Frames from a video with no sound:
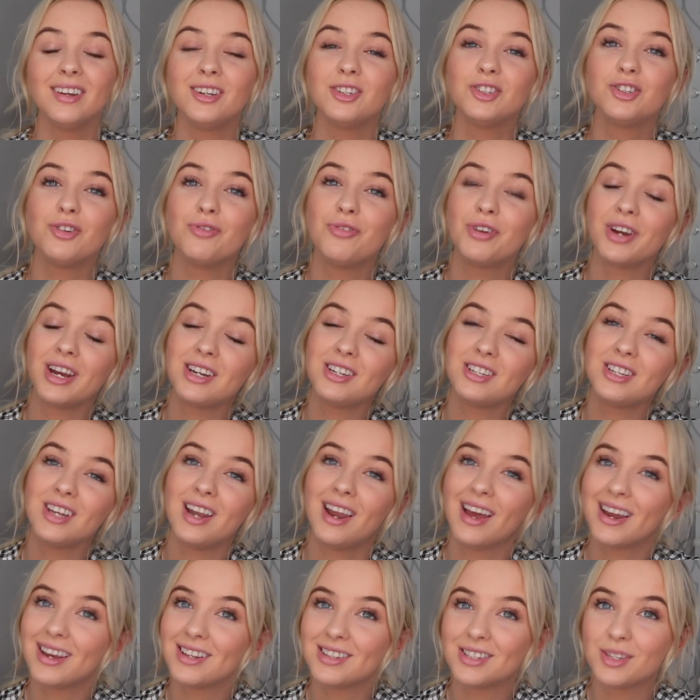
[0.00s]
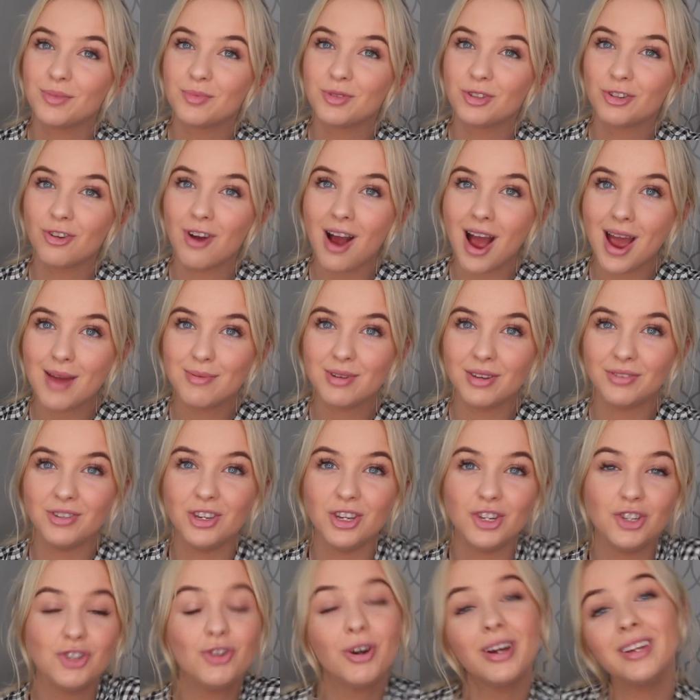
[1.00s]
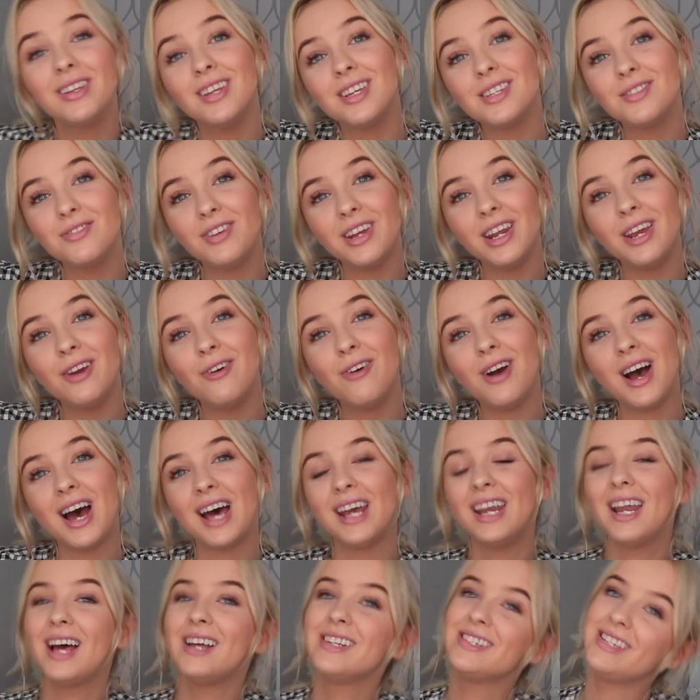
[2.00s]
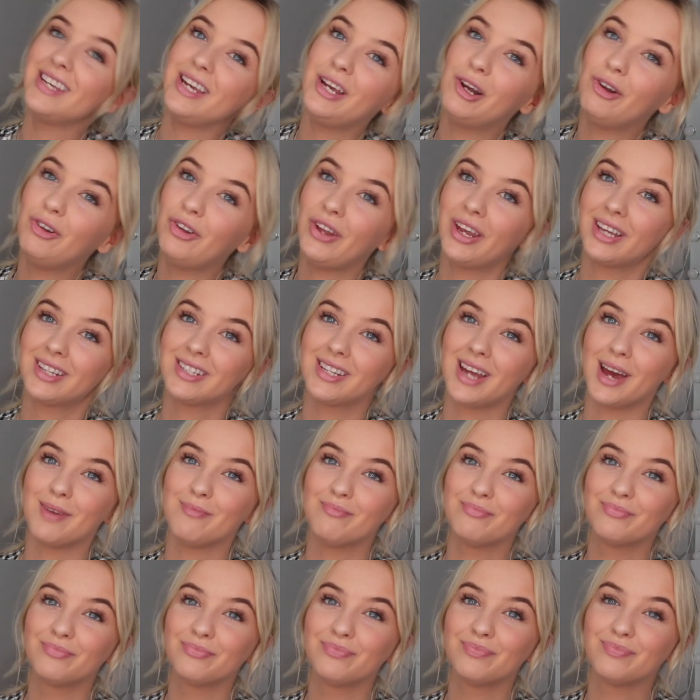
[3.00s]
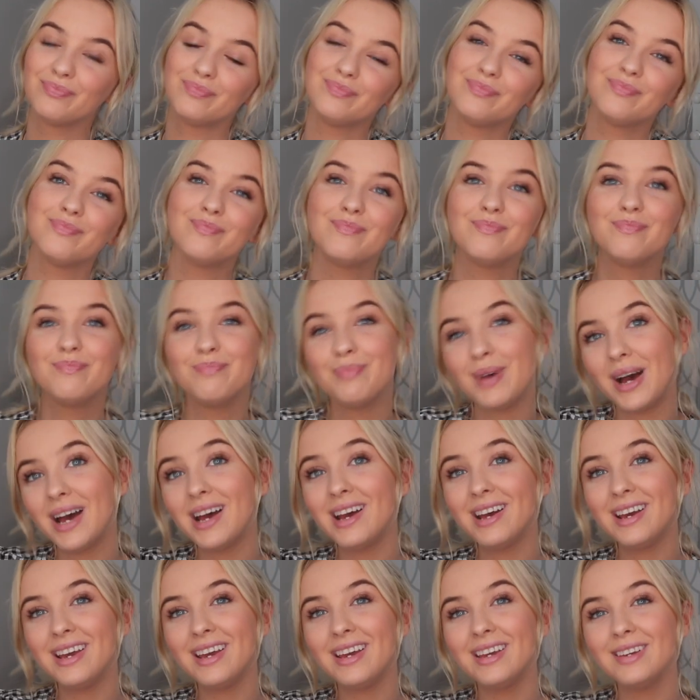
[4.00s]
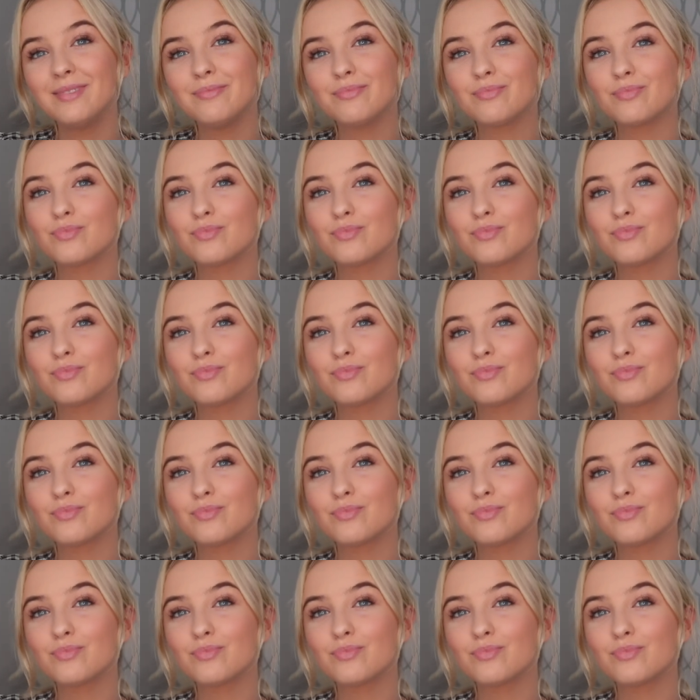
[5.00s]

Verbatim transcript: Don't forget to like and subscribe if you enjoyed this video, and I'll see you all next time. Bye!